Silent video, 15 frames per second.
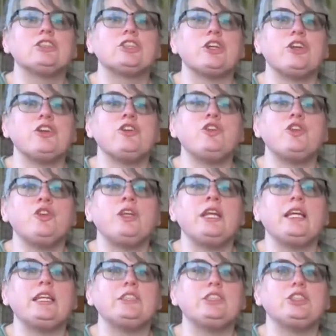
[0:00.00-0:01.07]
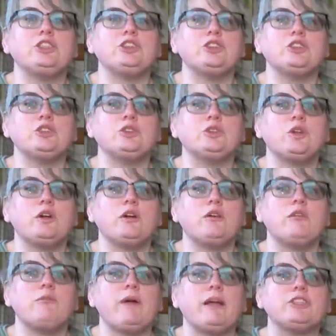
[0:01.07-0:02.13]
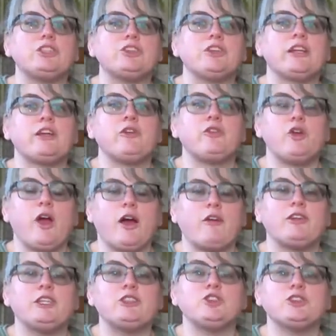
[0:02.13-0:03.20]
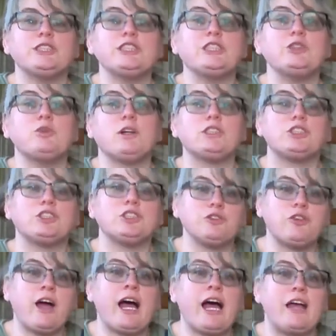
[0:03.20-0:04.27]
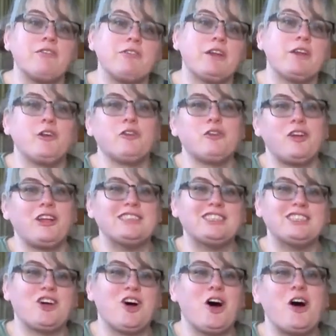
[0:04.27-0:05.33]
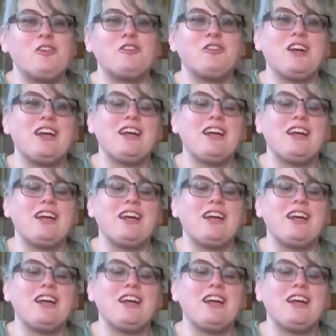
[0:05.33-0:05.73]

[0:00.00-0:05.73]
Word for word: So you do need to make sure that if you have any trees you want to survive, that they're fenced off.